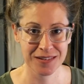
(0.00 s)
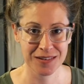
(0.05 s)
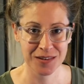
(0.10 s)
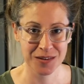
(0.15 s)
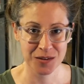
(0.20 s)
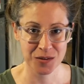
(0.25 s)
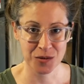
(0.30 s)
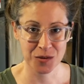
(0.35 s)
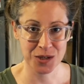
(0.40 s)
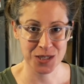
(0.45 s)

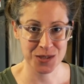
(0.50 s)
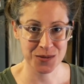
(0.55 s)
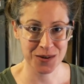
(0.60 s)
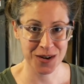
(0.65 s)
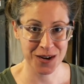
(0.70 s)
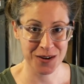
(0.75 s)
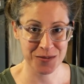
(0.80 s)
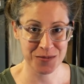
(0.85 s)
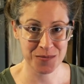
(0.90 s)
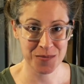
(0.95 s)
Coarse
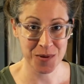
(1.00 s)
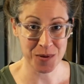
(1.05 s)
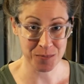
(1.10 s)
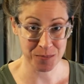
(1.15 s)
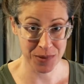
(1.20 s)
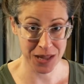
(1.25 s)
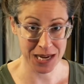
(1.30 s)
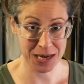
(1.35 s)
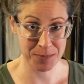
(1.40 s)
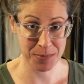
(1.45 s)
ground
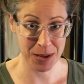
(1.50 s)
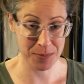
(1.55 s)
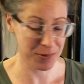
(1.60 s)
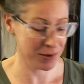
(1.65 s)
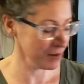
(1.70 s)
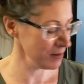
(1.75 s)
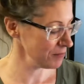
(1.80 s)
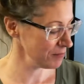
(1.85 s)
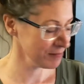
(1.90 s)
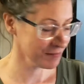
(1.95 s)
black pepper,
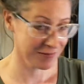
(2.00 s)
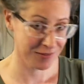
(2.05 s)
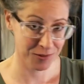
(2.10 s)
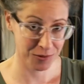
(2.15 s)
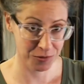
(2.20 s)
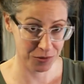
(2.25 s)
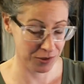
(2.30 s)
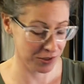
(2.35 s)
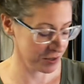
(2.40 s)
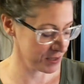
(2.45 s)

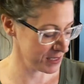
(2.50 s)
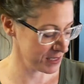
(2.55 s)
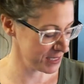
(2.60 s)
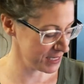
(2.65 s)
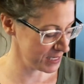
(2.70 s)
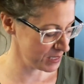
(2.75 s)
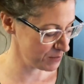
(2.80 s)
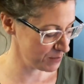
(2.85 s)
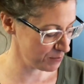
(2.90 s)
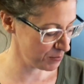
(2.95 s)
1/4 teaspoon.